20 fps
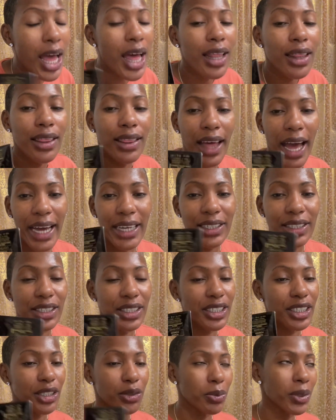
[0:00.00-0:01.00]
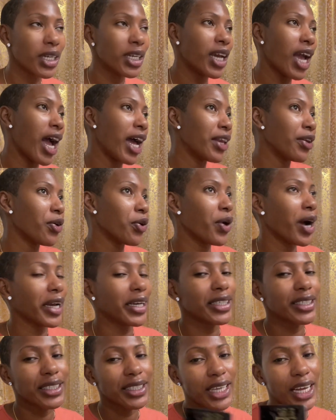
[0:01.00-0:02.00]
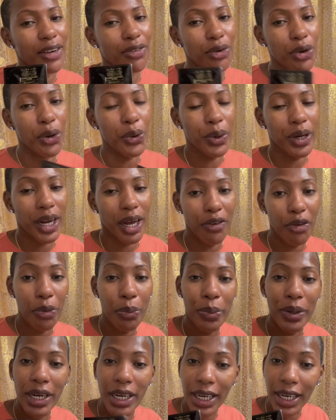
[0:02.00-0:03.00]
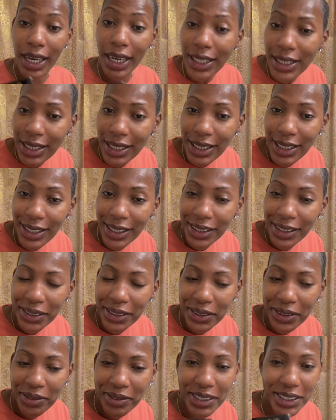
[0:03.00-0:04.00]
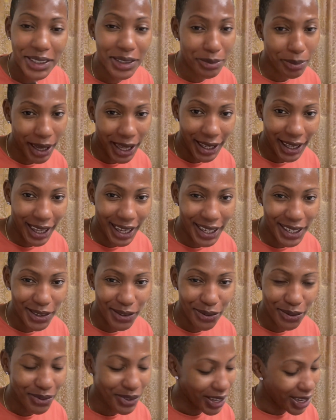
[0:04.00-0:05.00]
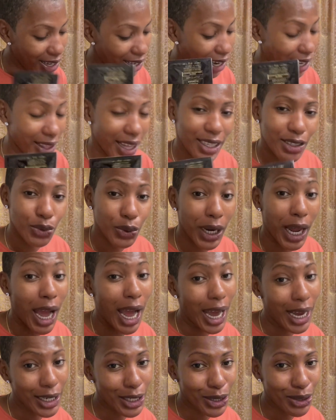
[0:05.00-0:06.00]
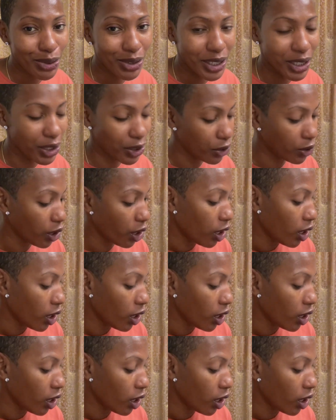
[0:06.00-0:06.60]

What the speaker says: That's just me. I know I could save it or whatever, but this is my life and that's what I choose to do.